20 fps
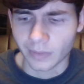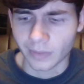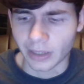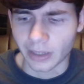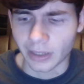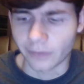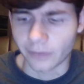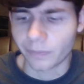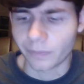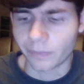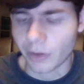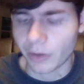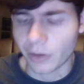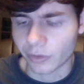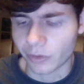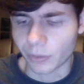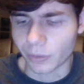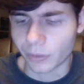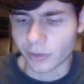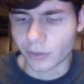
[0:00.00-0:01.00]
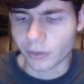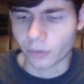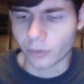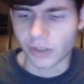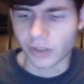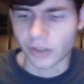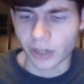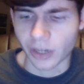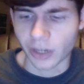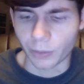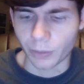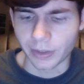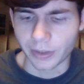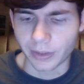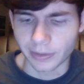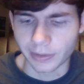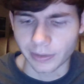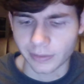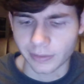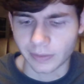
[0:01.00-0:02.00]
If Maldrix wins, or if the giant
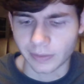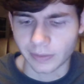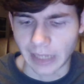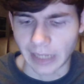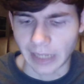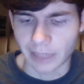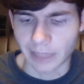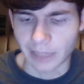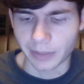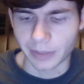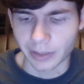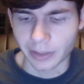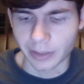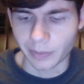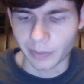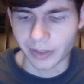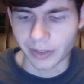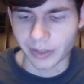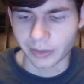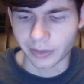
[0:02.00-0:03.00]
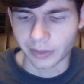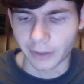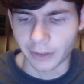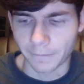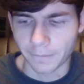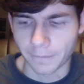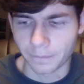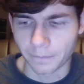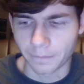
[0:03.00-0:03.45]
wins, Caspian's basically